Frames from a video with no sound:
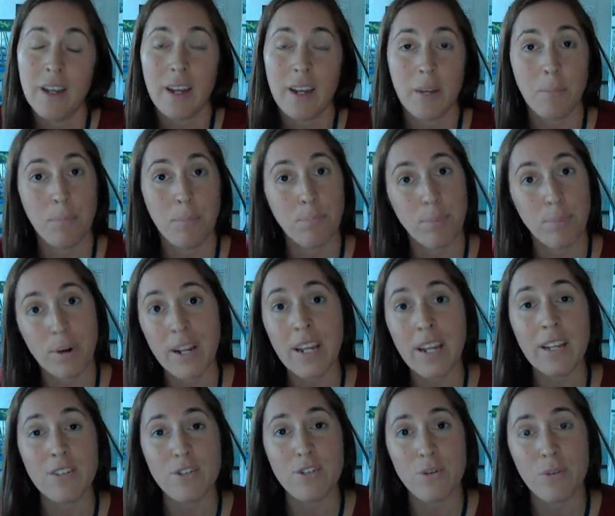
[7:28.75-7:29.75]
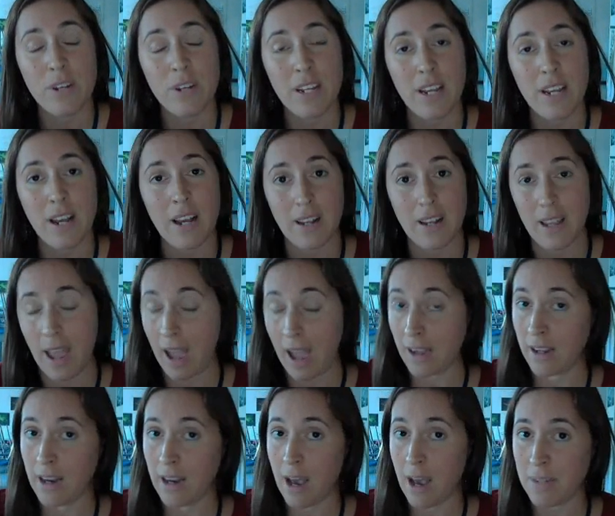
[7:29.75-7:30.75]
and bring it to an
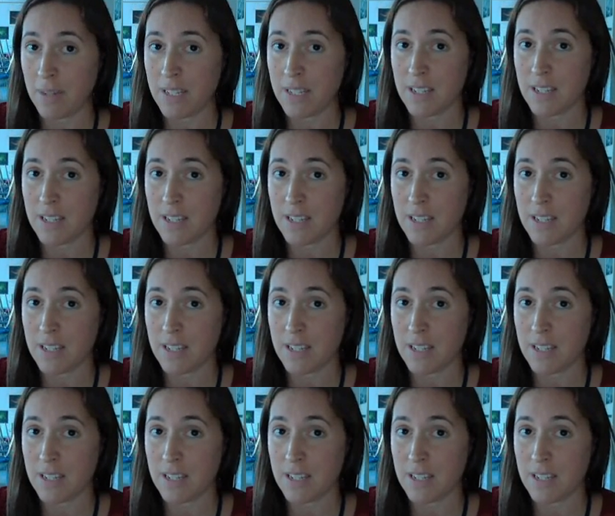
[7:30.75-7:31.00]
economic